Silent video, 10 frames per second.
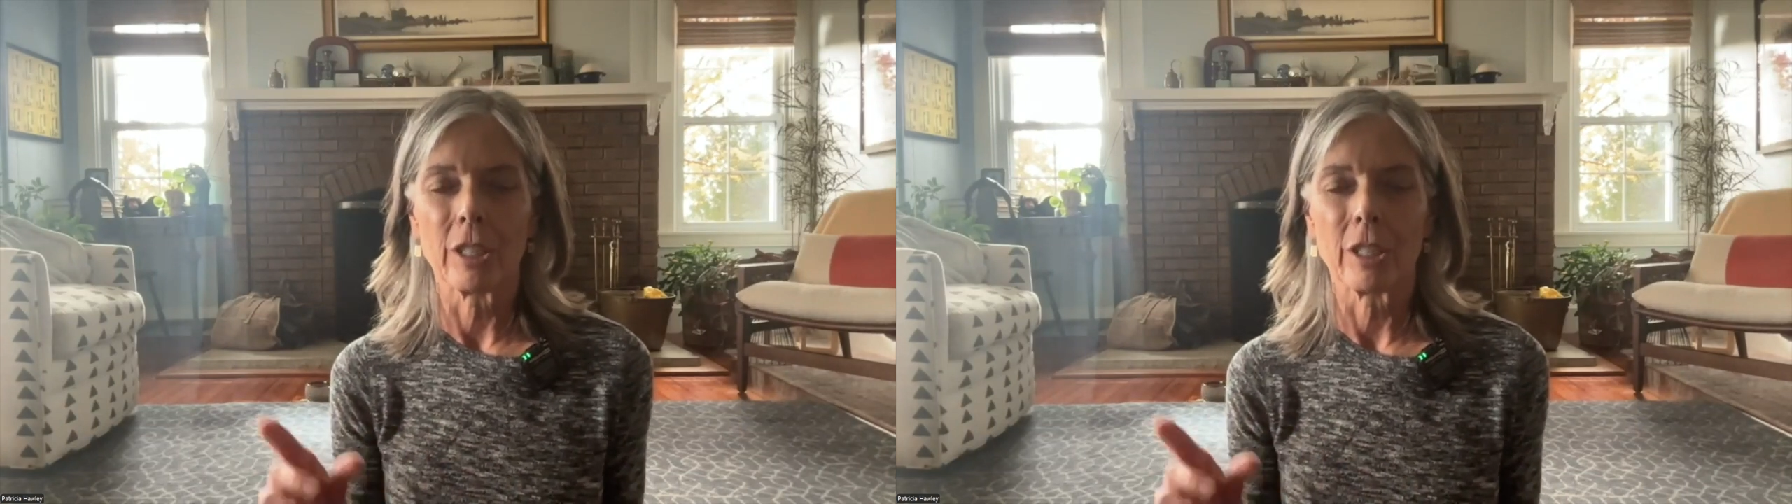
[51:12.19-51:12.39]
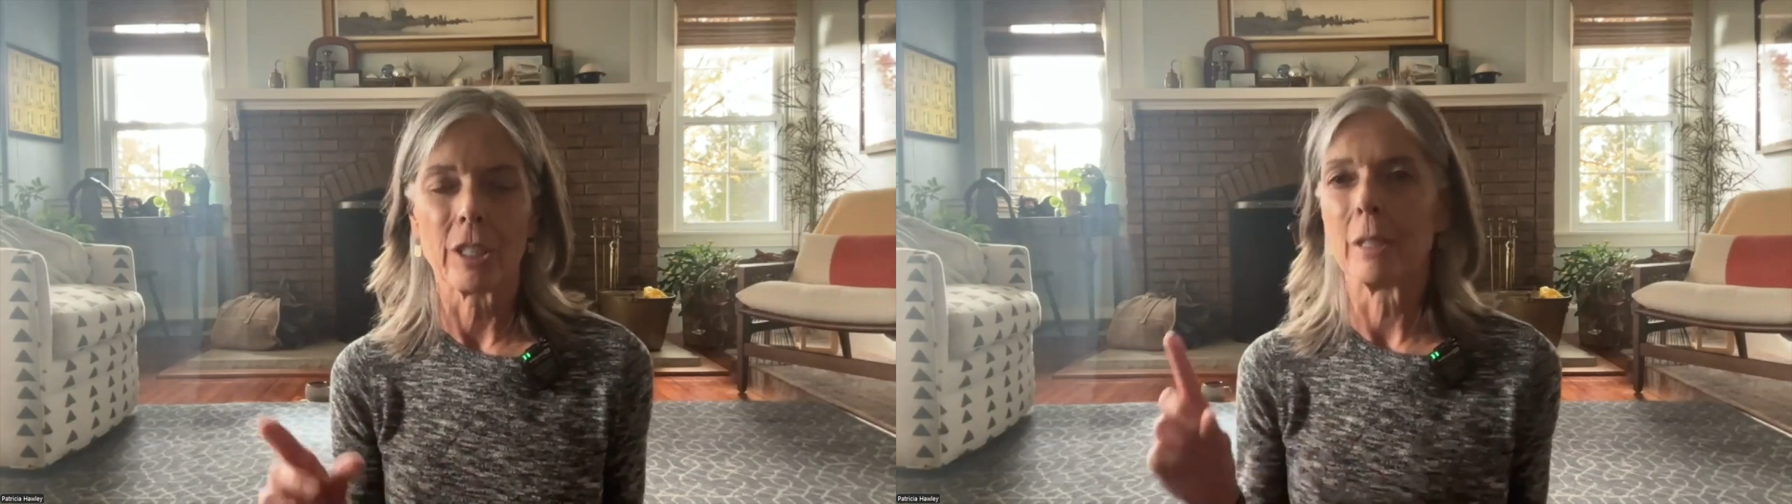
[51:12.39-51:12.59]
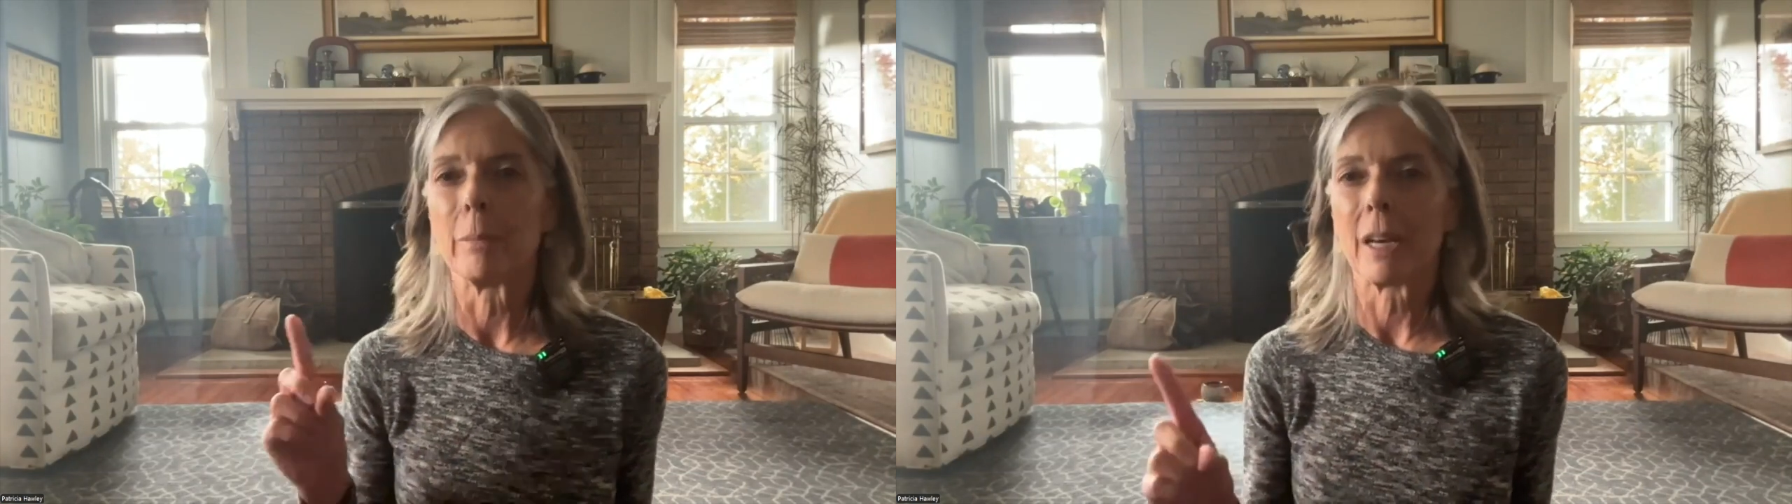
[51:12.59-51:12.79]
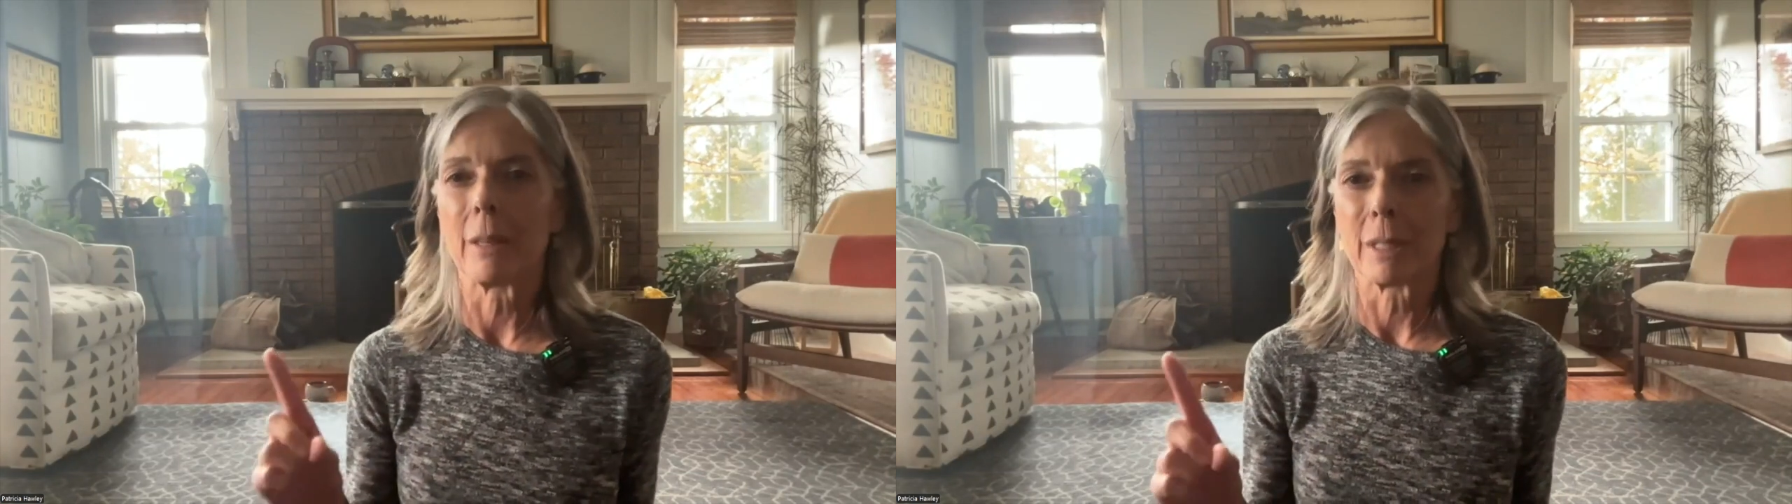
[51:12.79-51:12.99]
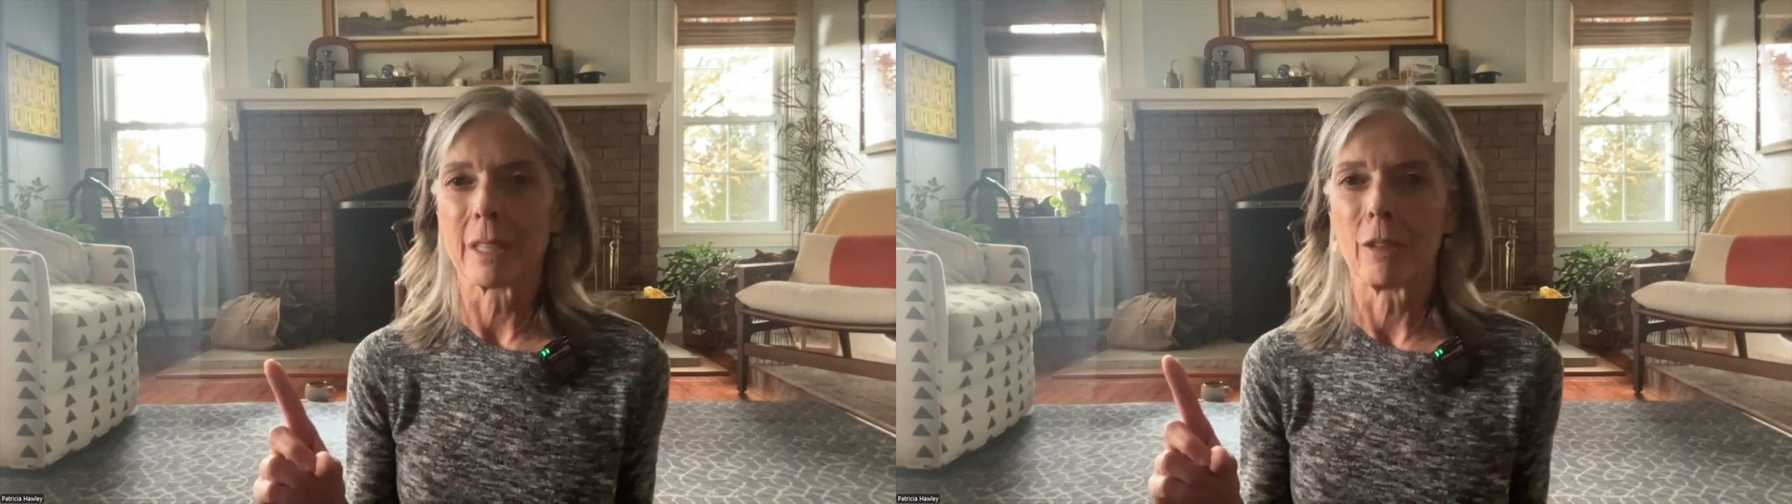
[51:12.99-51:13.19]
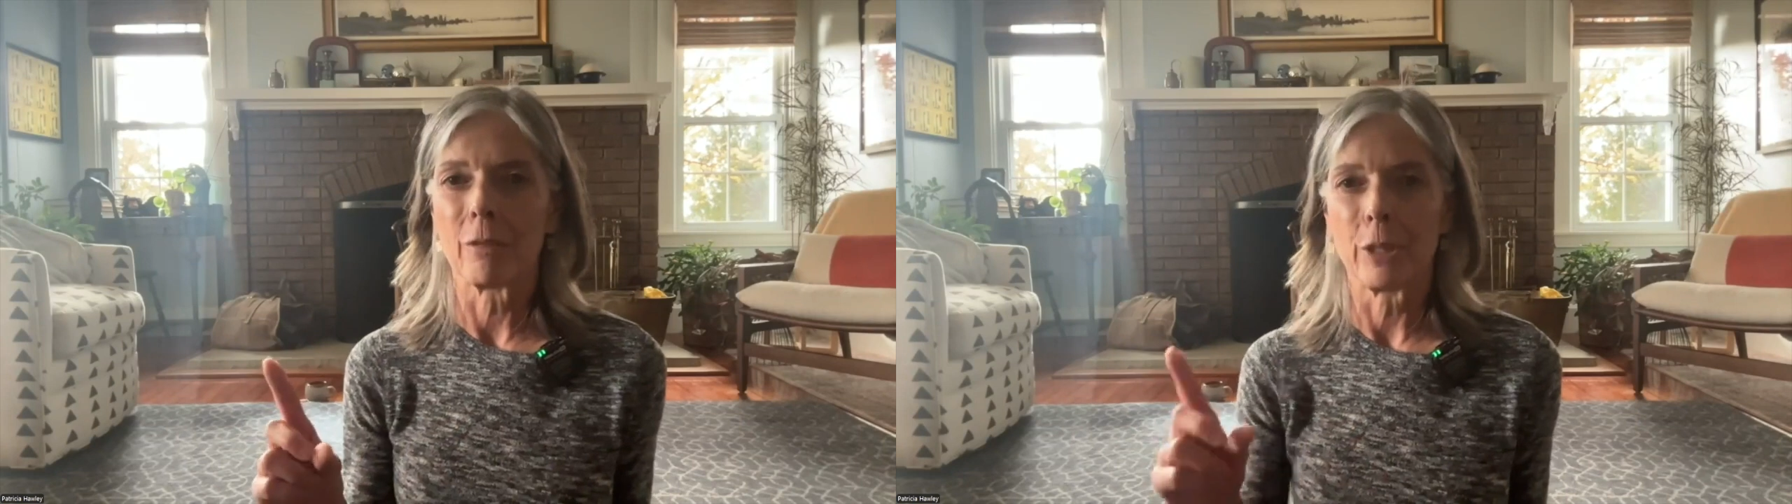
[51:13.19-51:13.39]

can be done by themselves.